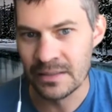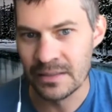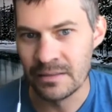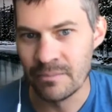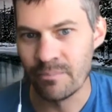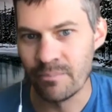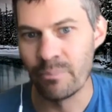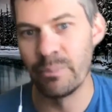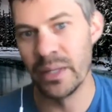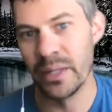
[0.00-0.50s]

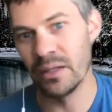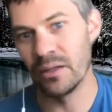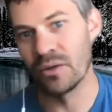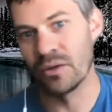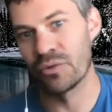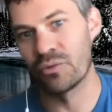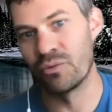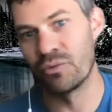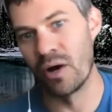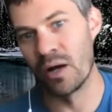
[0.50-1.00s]
Bill
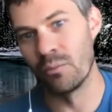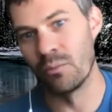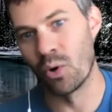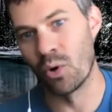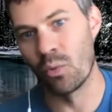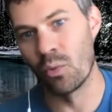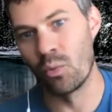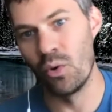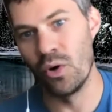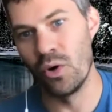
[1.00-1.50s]
threw on more
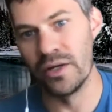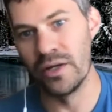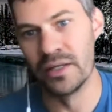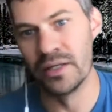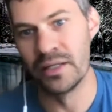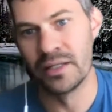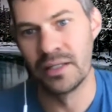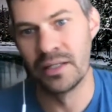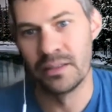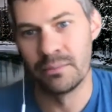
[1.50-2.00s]
wood
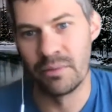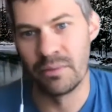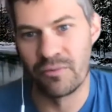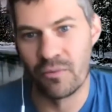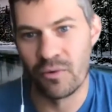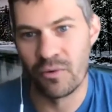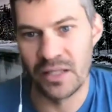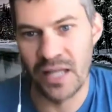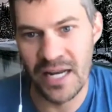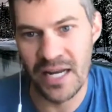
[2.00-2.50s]
before
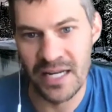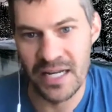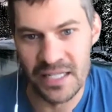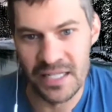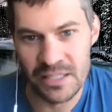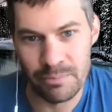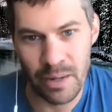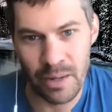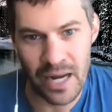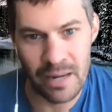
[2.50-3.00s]
lighting his
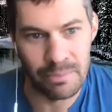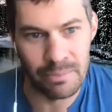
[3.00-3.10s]
pipe.